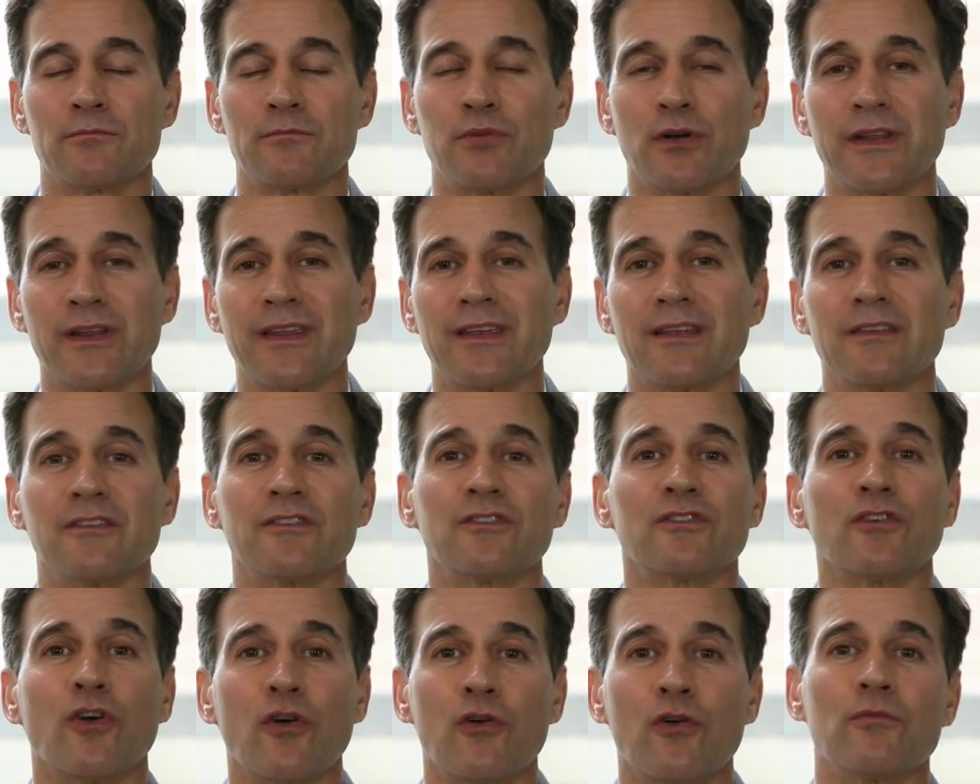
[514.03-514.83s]
putting in
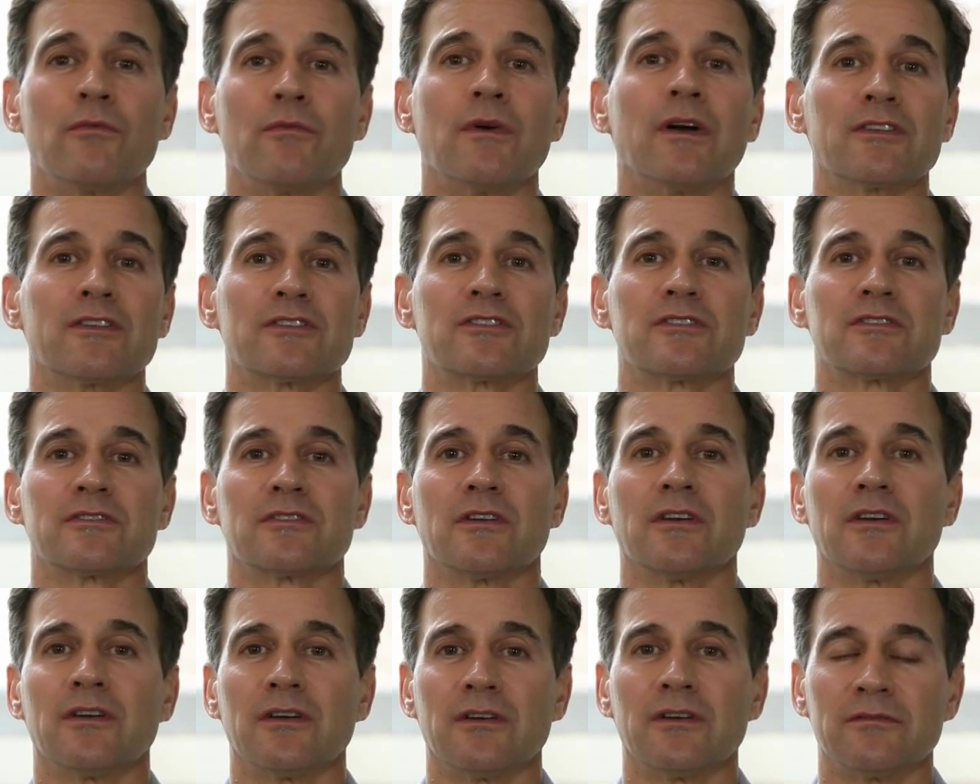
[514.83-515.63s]
so
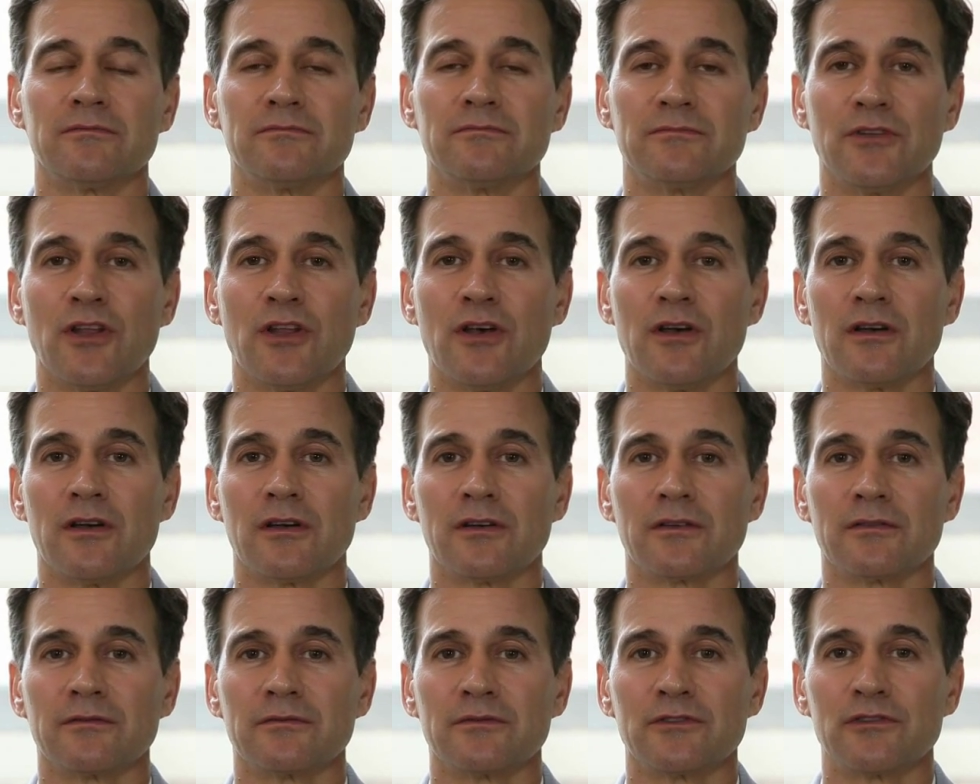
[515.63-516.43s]
much
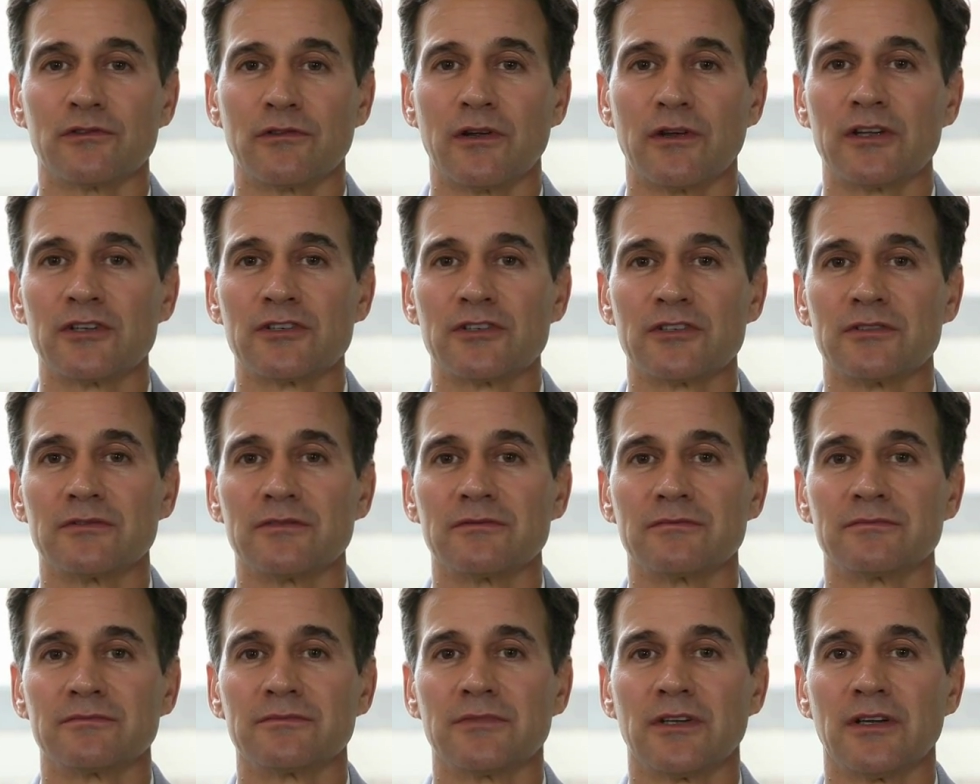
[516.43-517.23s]

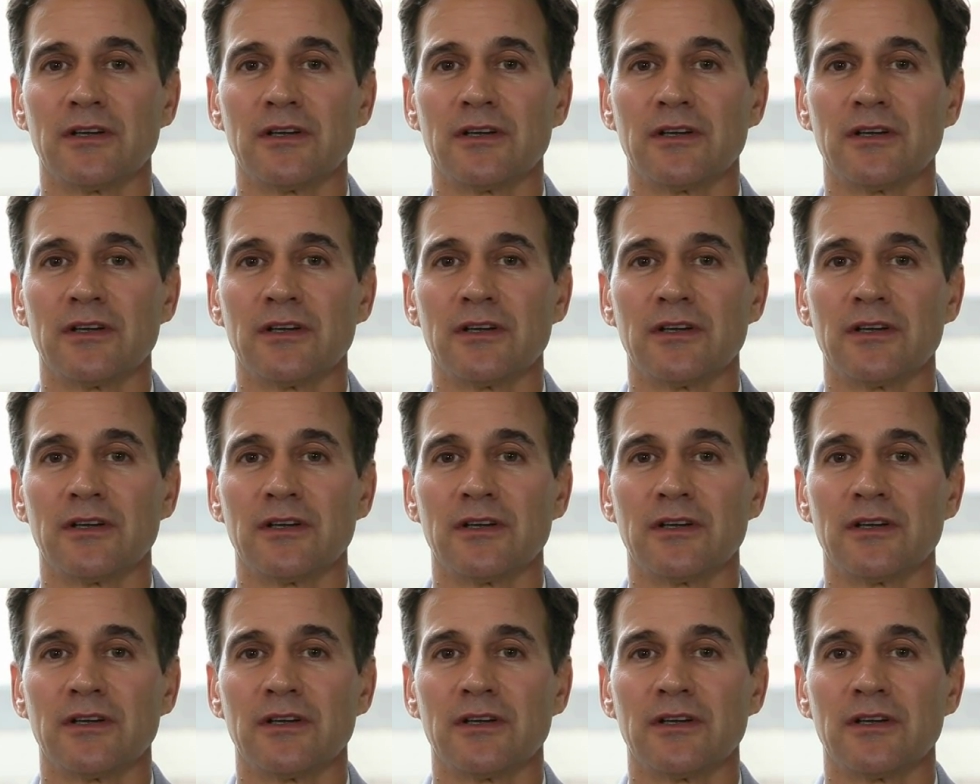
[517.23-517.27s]
long-duration